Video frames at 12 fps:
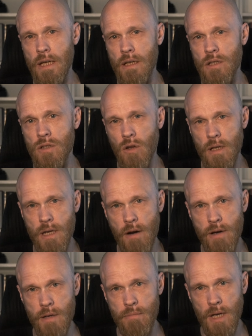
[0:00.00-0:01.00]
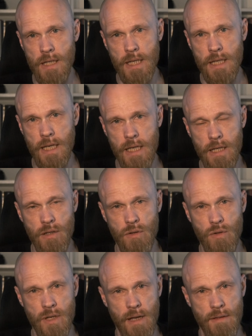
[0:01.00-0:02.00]
solitary, bloody deed to
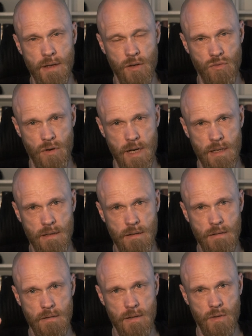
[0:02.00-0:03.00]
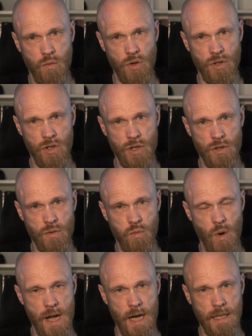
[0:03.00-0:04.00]
set things right. This wasn't just
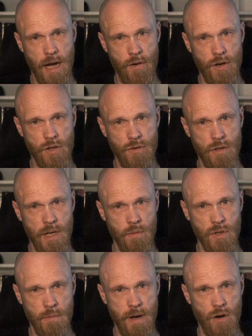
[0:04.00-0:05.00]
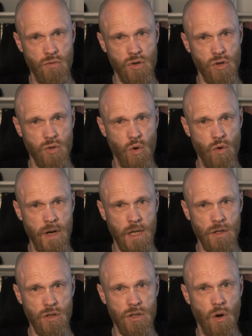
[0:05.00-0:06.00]
winning territory, it was about restoring
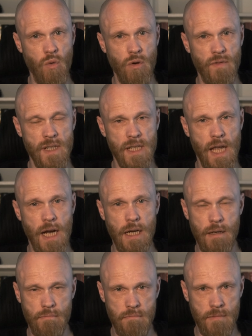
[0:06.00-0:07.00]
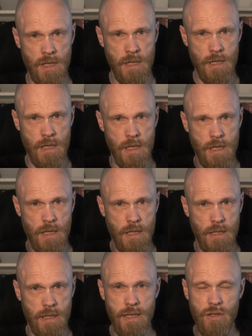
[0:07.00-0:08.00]
the soul of his kingdom.
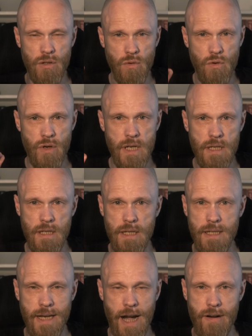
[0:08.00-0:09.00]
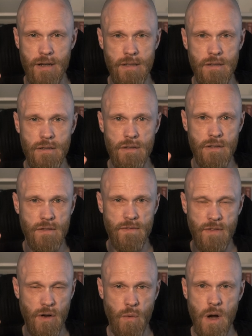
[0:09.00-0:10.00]
These stories, these characters,
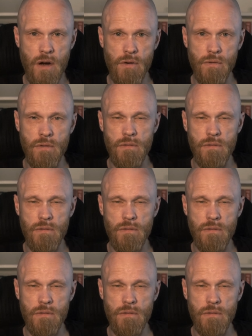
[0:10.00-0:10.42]
Fedawaro